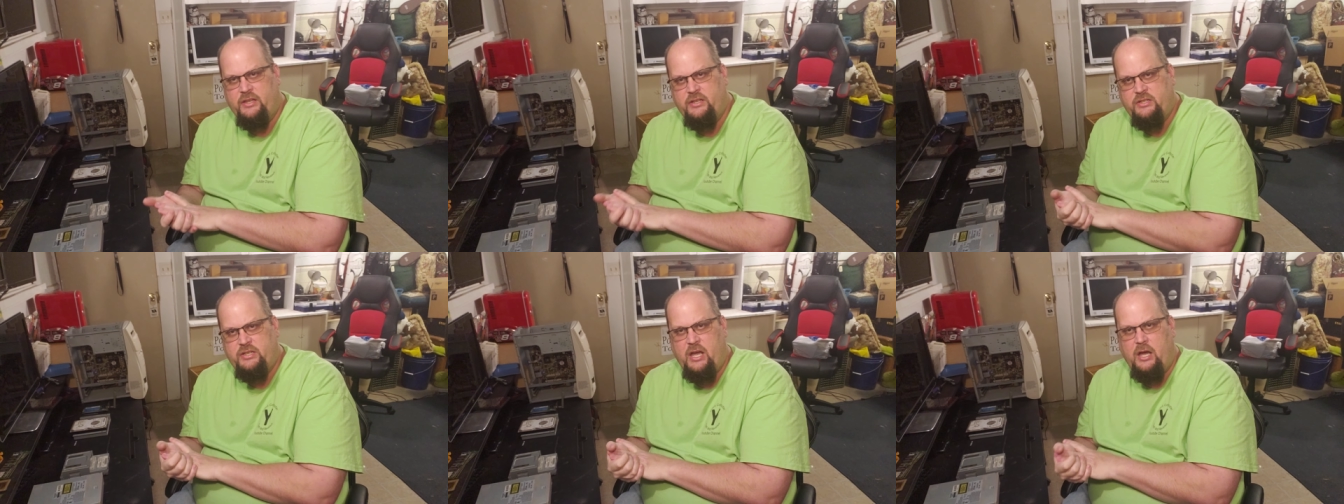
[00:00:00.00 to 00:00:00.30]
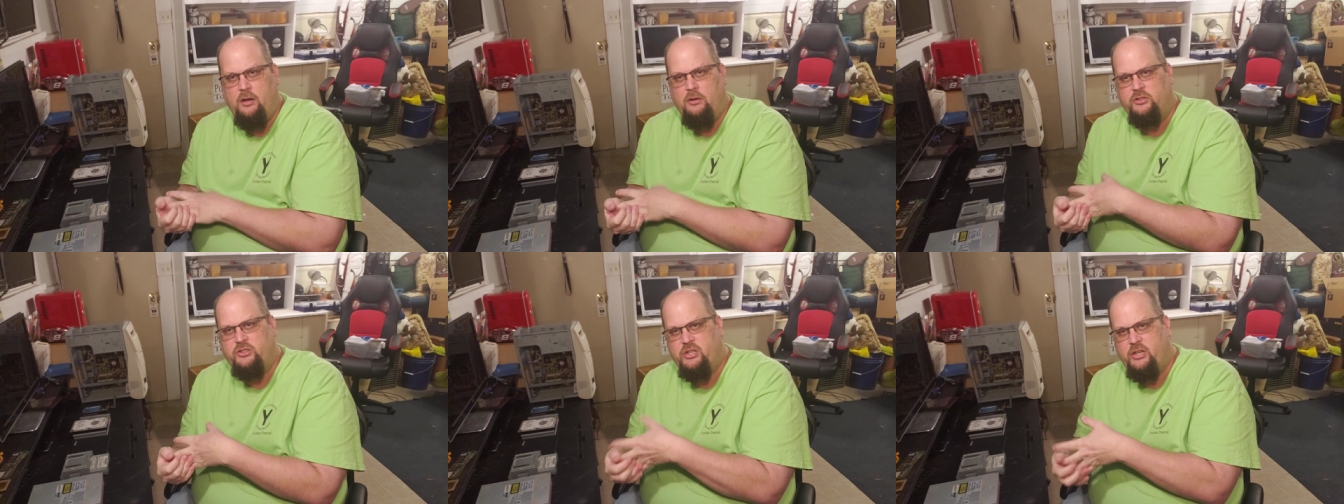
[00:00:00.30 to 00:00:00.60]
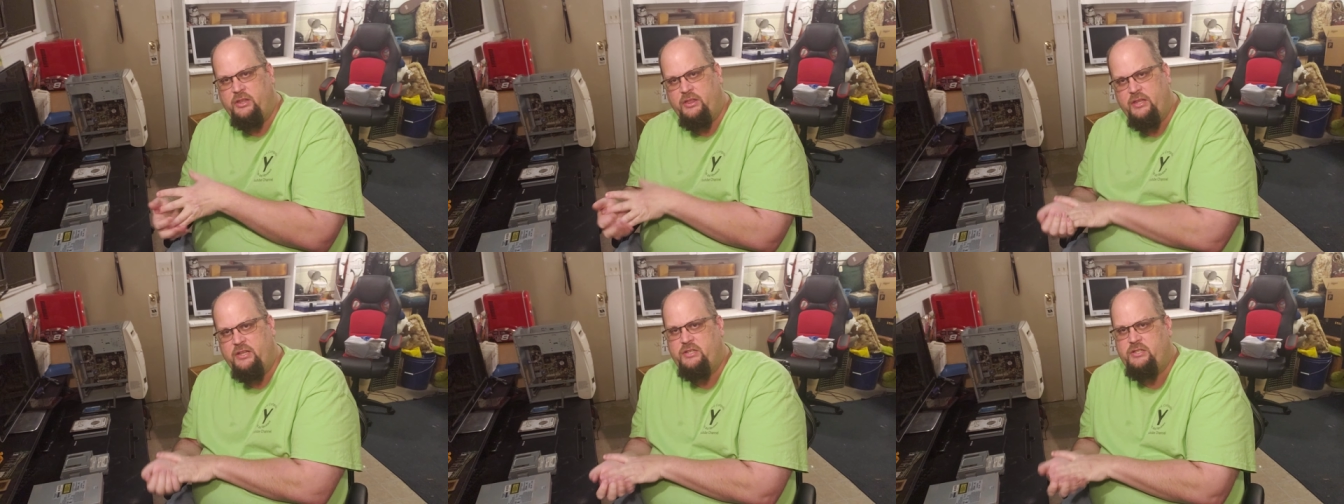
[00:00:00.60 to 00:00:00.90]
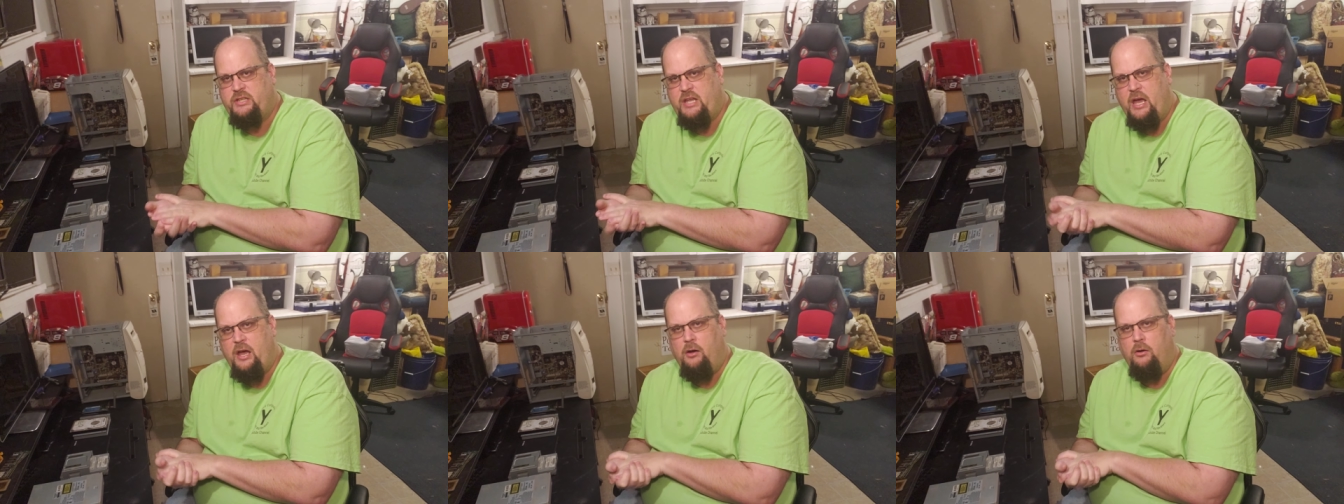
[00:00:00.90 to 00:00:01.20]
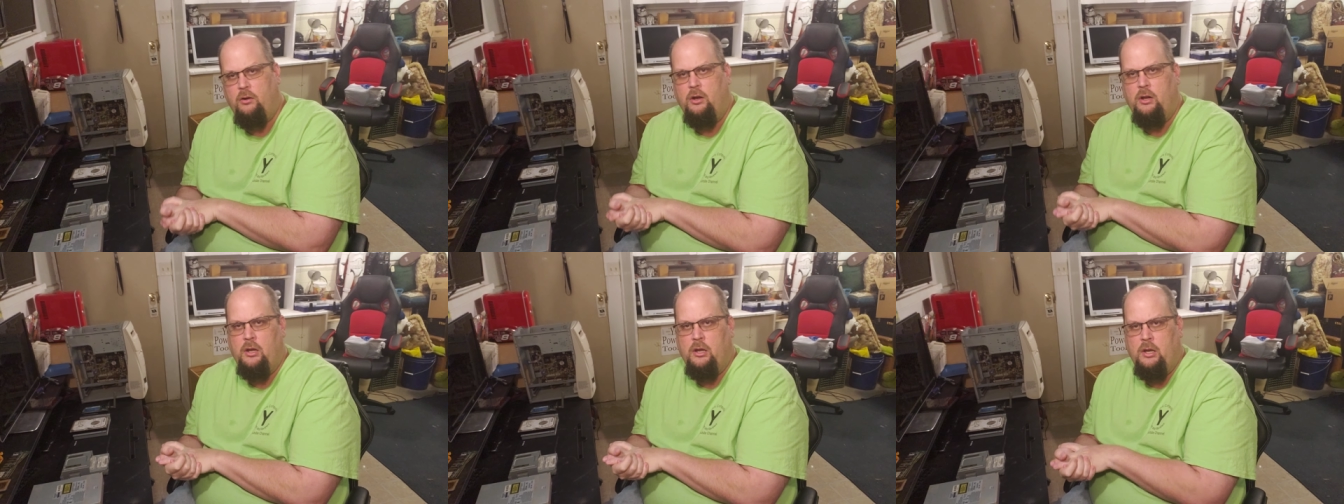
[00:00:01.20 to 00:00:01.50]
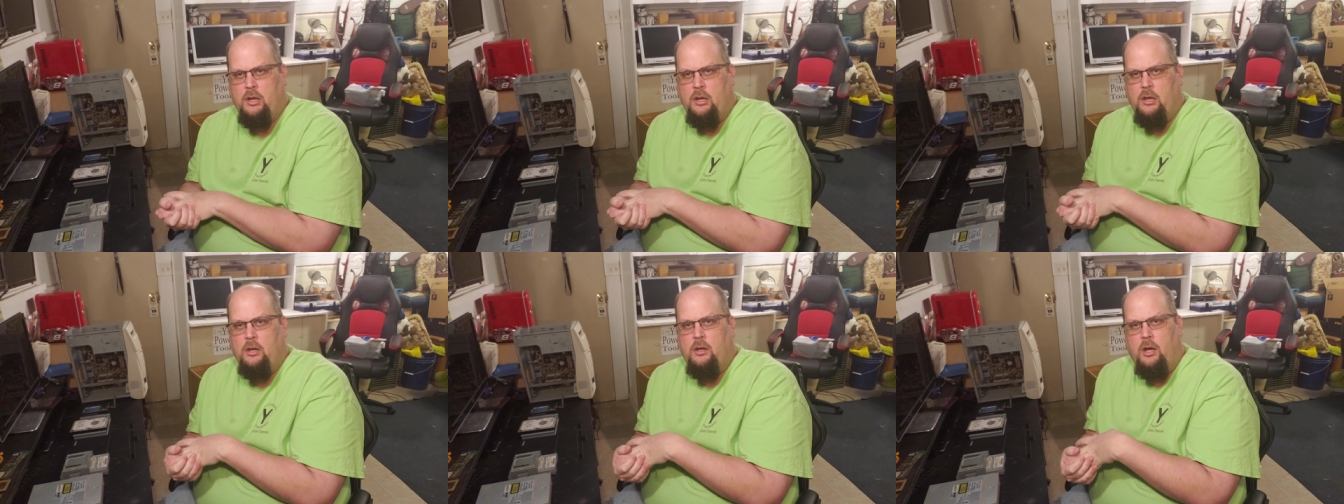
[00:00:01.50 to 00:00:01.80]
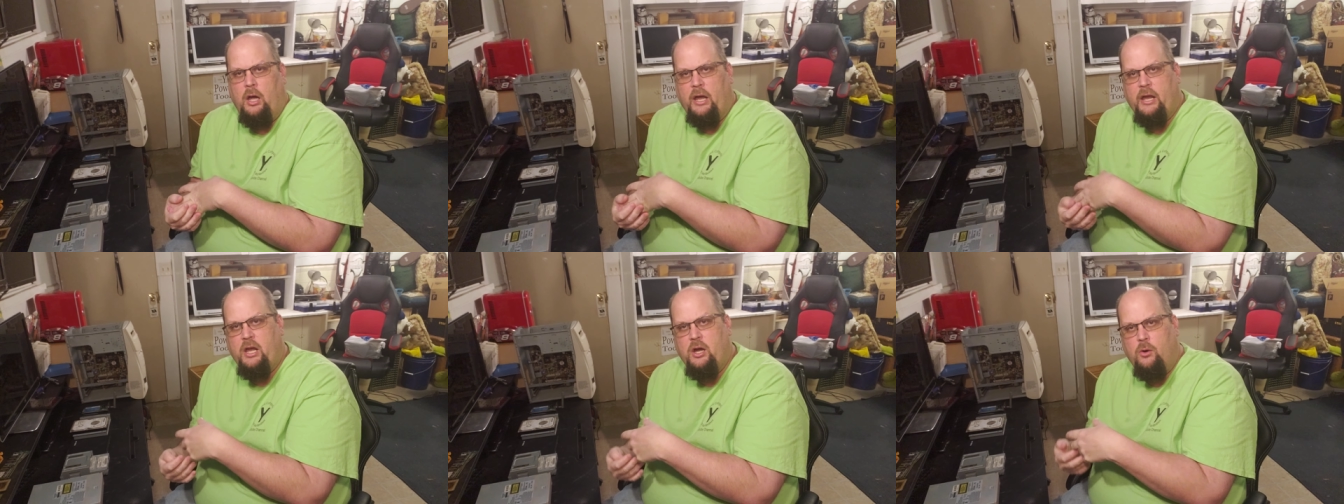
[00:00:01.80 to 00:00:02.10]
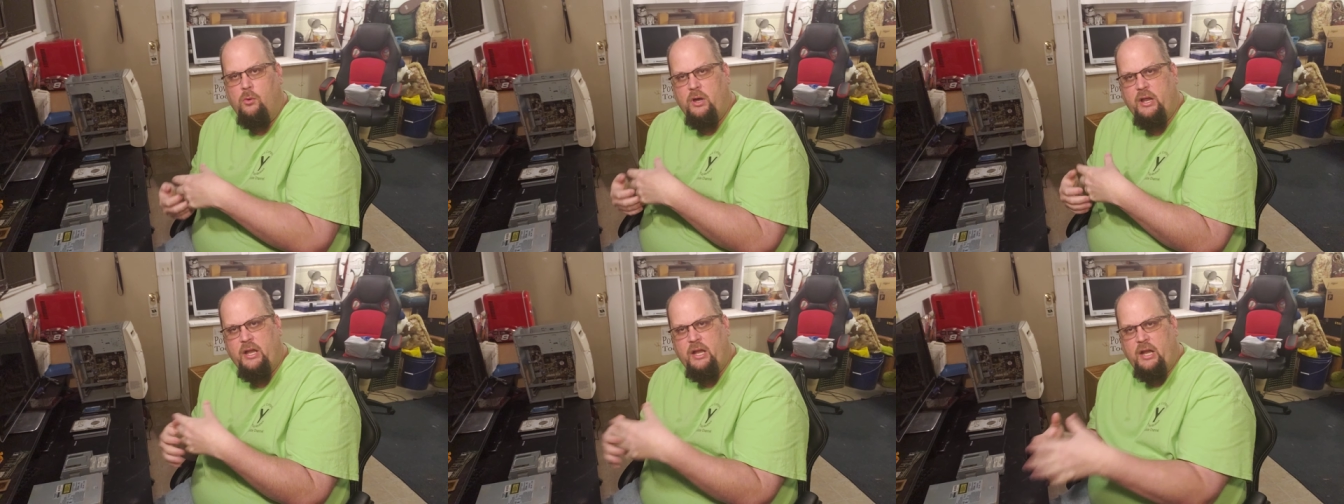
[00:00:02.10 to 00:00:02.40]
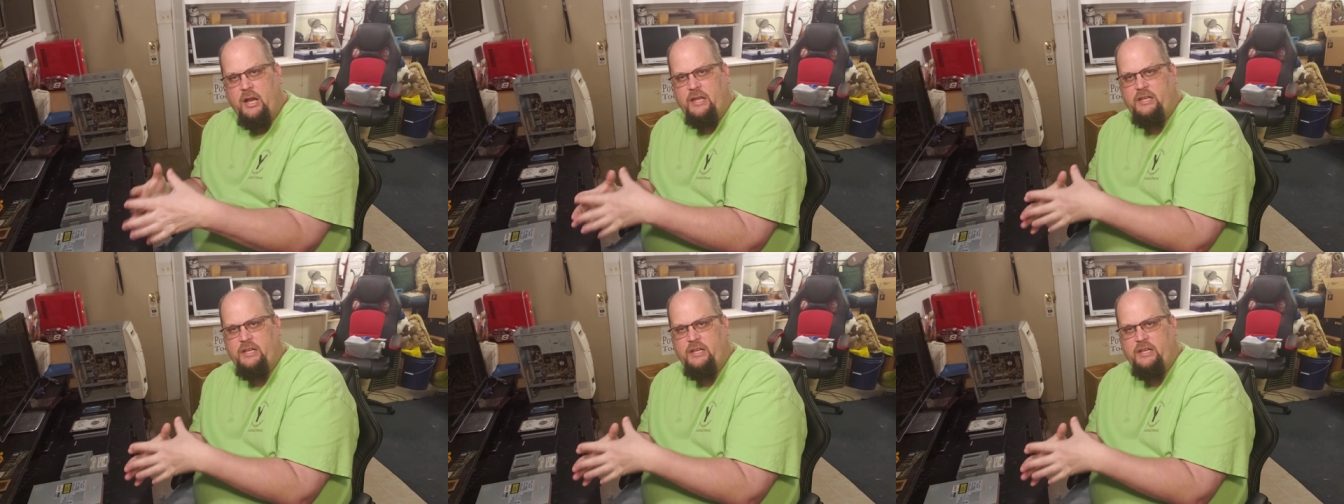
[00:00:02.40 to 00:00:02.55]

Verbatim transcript: this out and check this out? I go in and